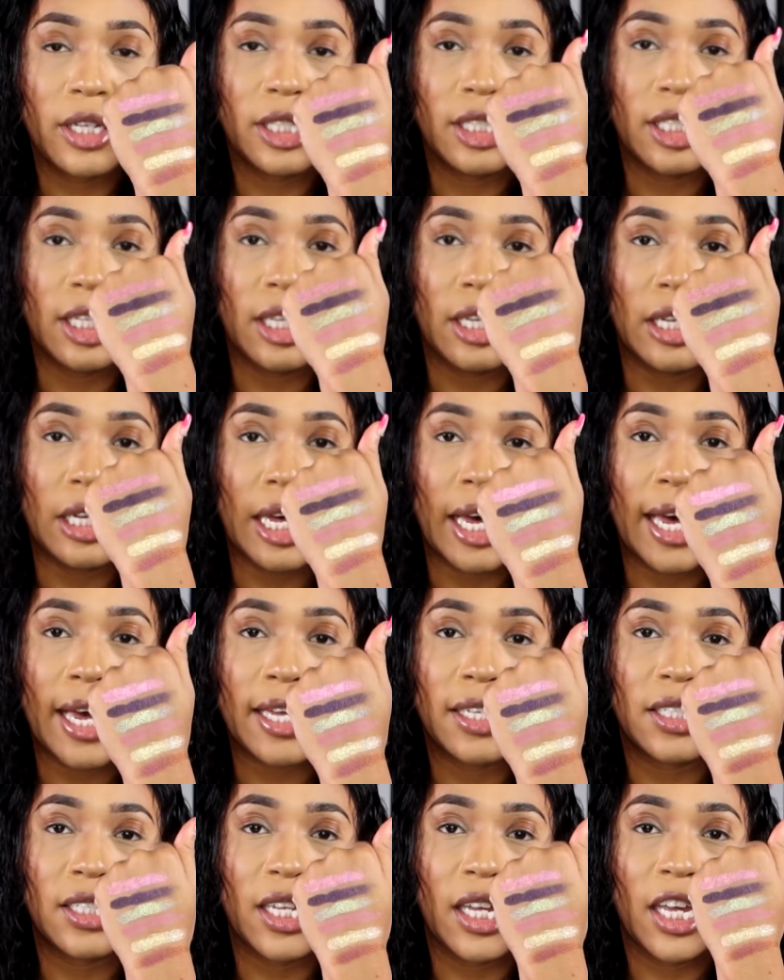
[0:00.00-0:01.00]
is the
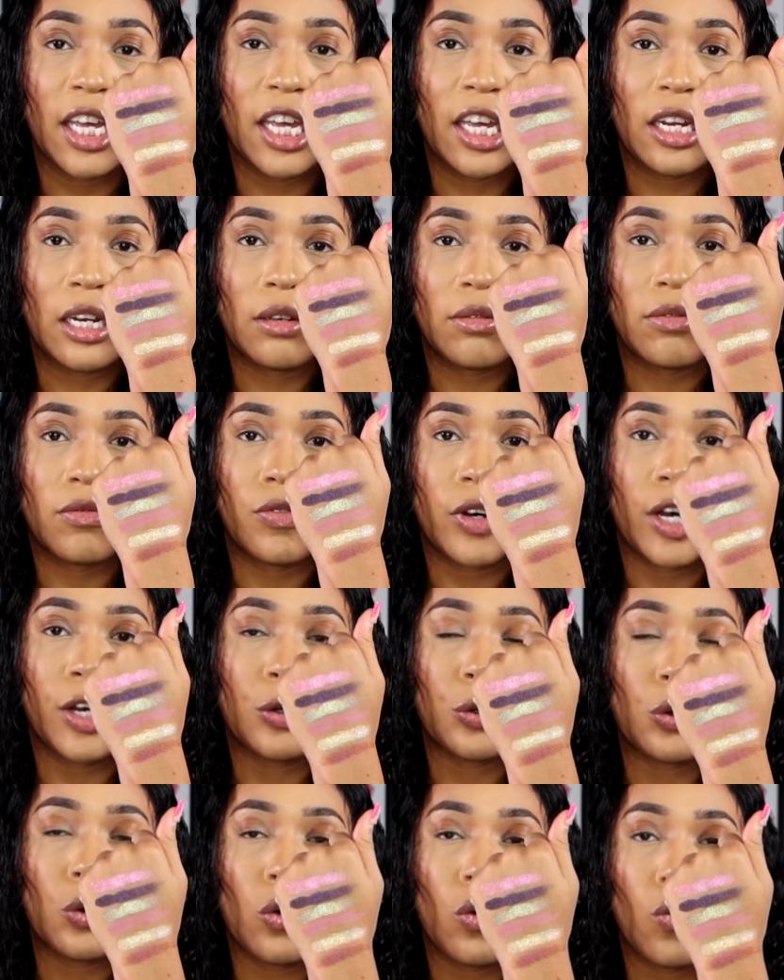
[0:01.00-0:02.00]
last and
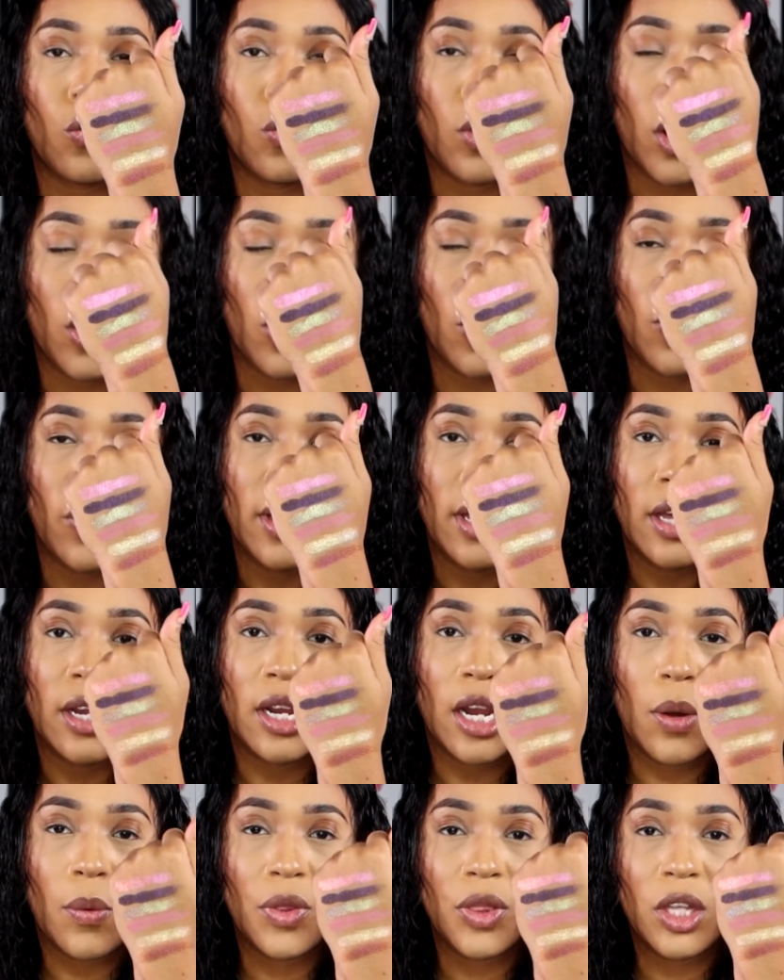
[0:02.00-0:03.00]
final row
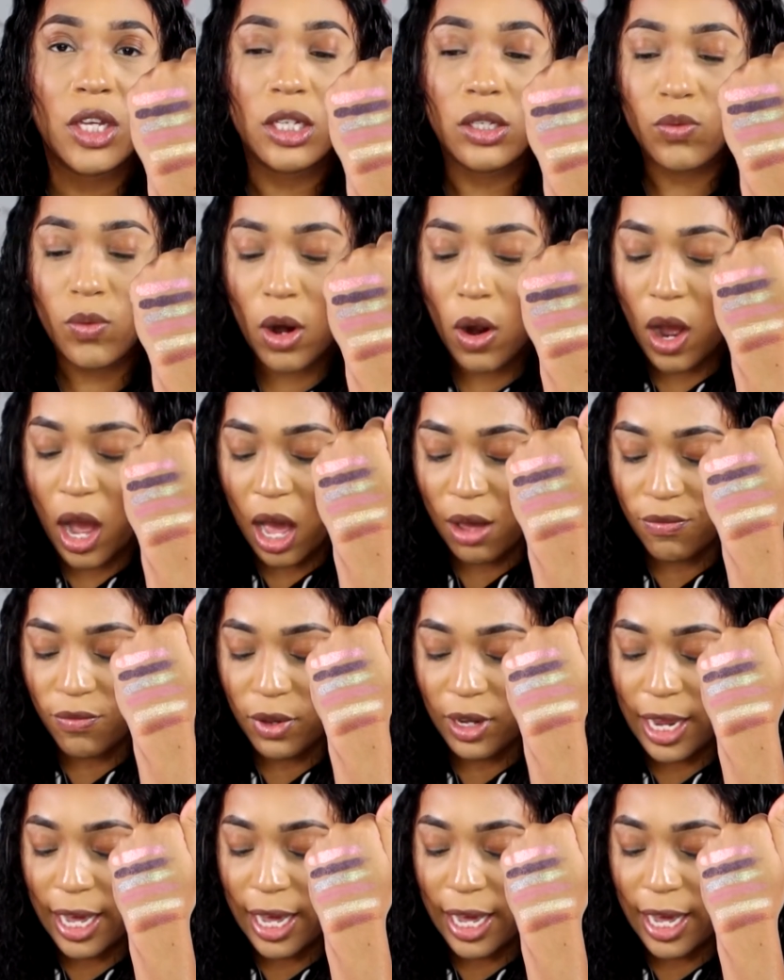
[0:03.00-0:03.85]
now with this row I feel